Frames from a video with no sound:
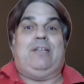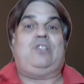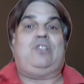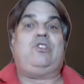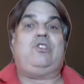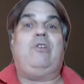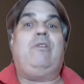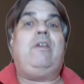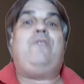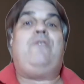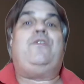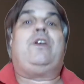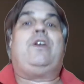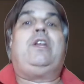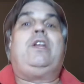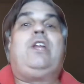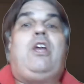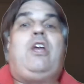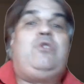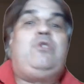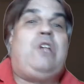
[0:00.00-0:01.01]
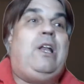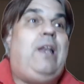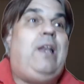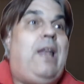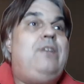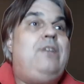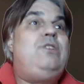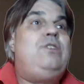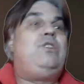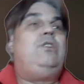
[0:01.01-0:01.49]
So if you're going to go to
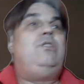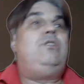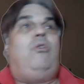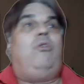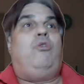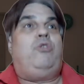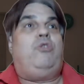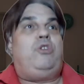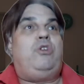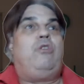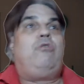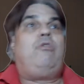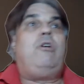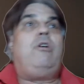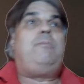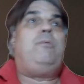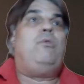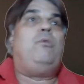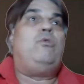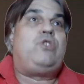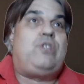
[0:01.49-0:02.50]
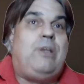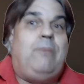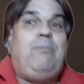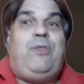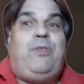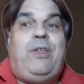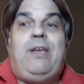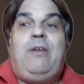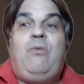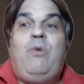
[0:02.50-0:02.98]
London or Europe or
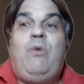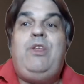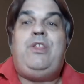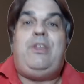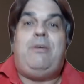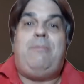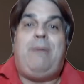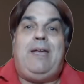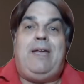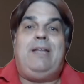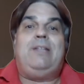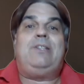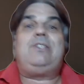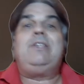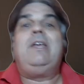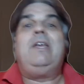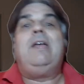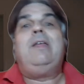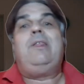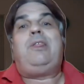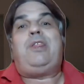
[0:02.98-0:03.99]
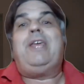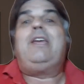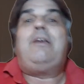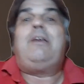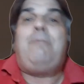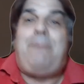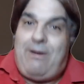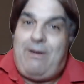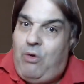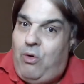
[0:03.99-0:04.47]
something with your mates, think
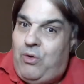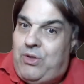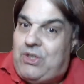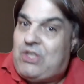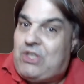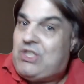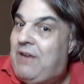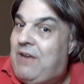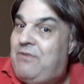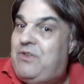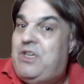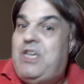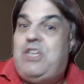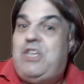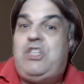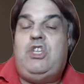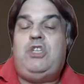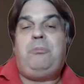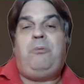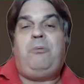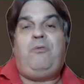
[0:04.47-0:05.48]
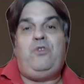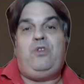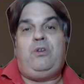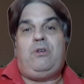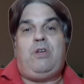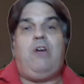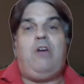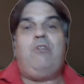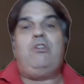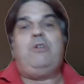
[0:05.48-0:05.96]
about all the safety issues before you
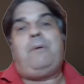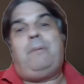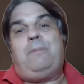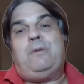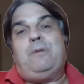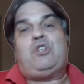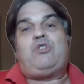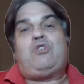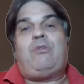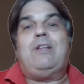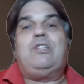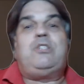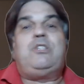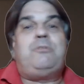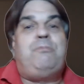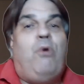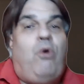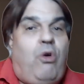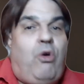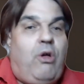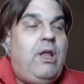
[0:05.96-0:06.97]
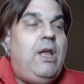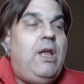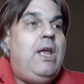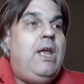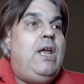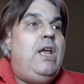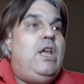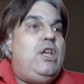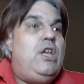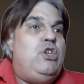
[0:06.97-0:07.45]
go, your public transport,
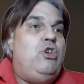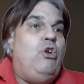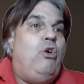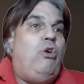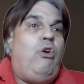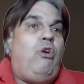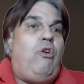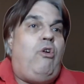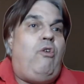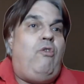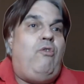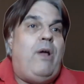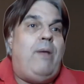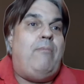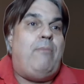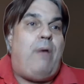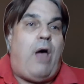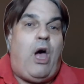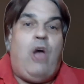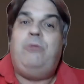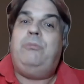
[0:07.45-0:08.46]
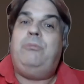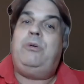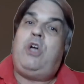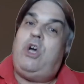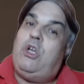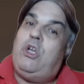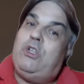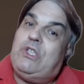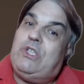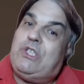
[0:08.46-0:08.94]
your home
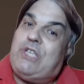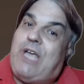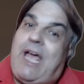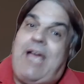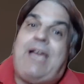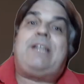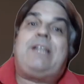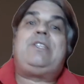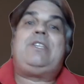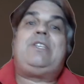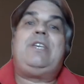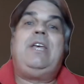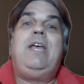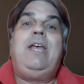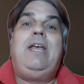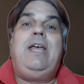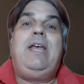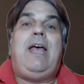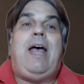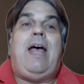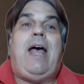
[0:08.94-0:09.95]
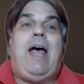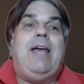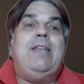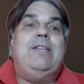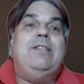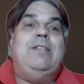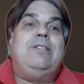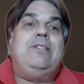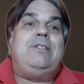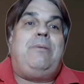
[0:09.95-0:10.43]
contact,
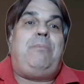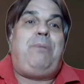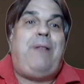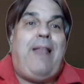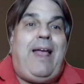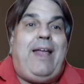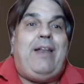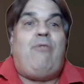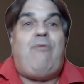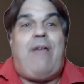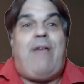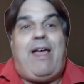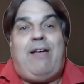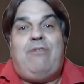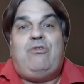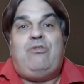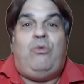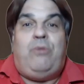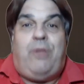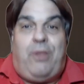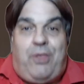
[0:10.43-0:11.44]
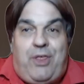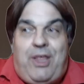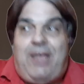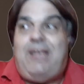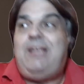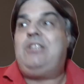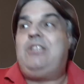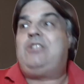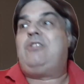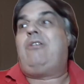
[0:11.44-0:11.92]
and plan around all the
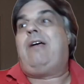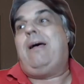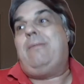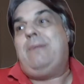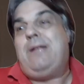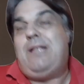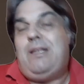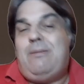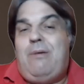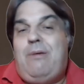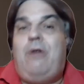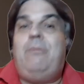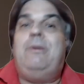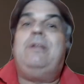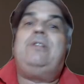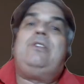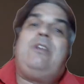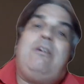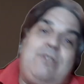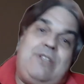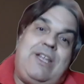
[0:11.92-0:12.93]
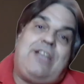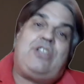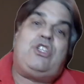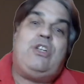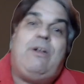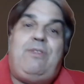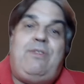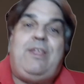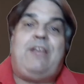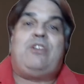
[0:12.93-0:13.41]
things that are happening at the moment, terrorist
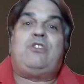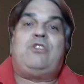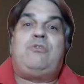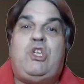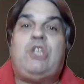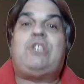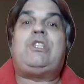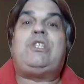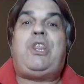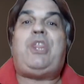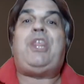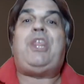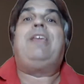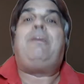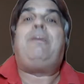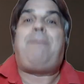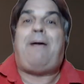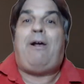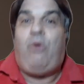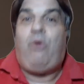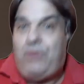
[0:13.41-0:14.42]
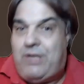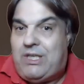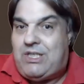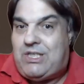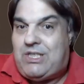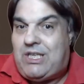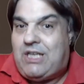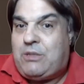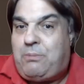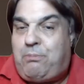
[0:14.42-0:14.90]
action, everything else. Just think about all these
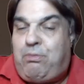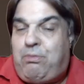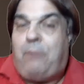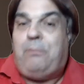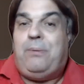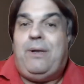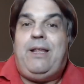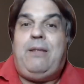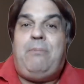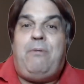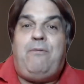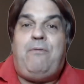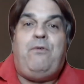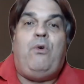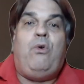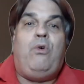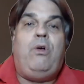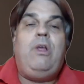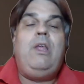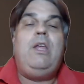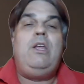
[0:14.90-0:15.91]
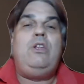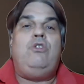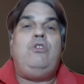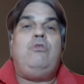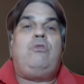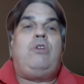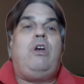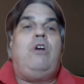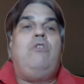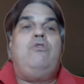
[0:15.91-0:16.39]
things properly before you
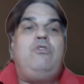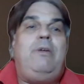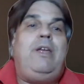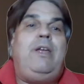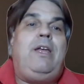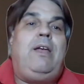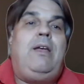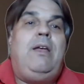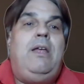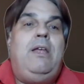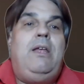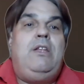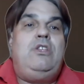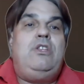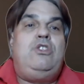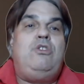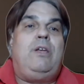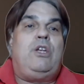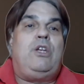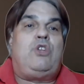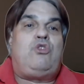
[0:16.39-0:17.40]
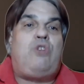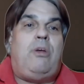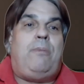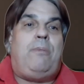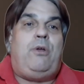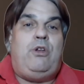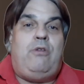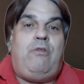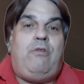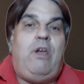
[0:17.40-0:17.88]
go doing a trip
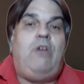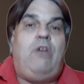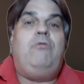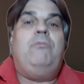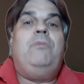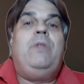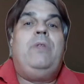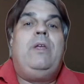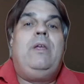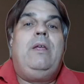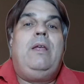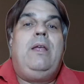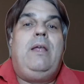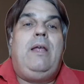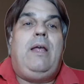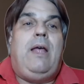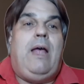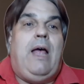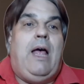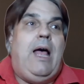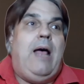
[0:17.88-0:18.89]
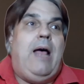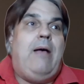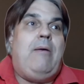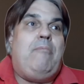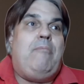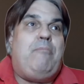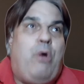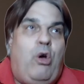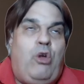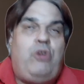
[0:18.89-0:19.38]
on your own.
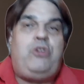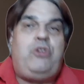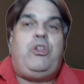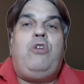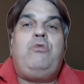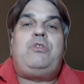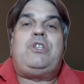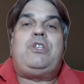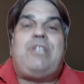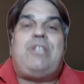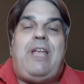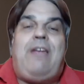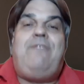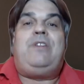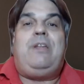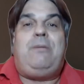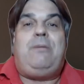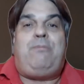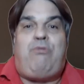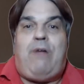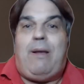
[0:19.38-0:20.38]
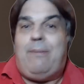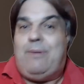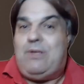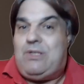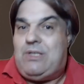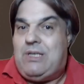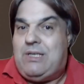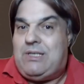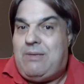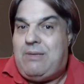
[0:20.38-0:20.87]
Put those safety
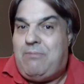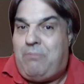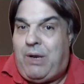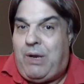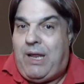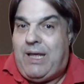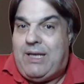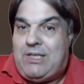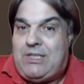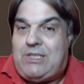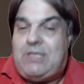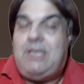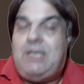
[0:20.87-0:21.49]
parameters in place.